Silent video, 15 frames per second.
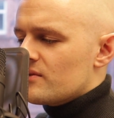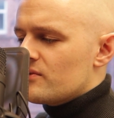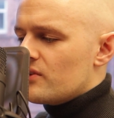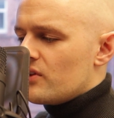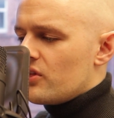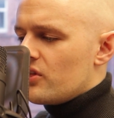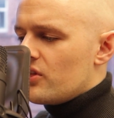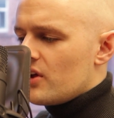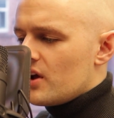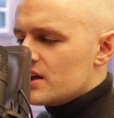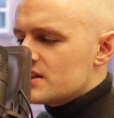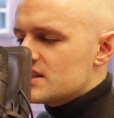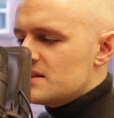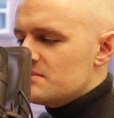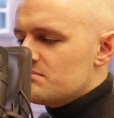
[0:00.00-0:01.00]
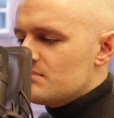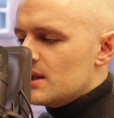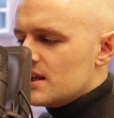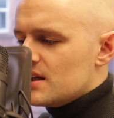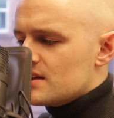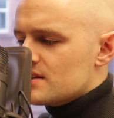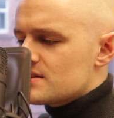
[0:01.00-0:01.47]
for 30
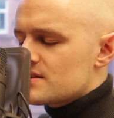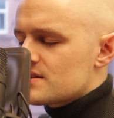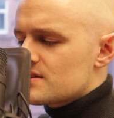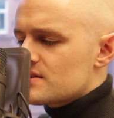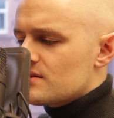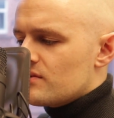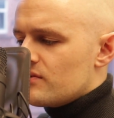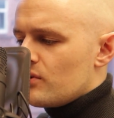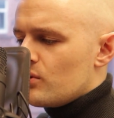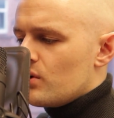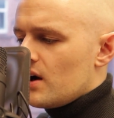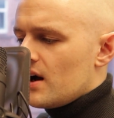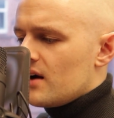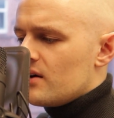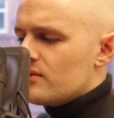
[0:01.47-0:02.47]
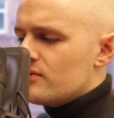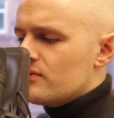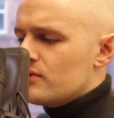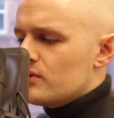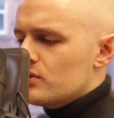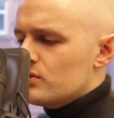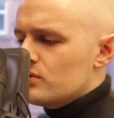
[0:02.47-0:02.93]
minutes for our
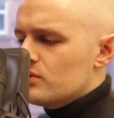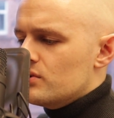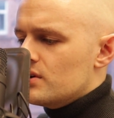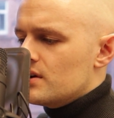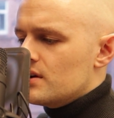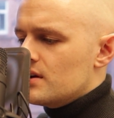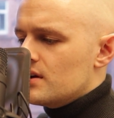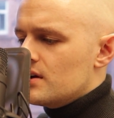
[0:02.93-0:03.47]
food.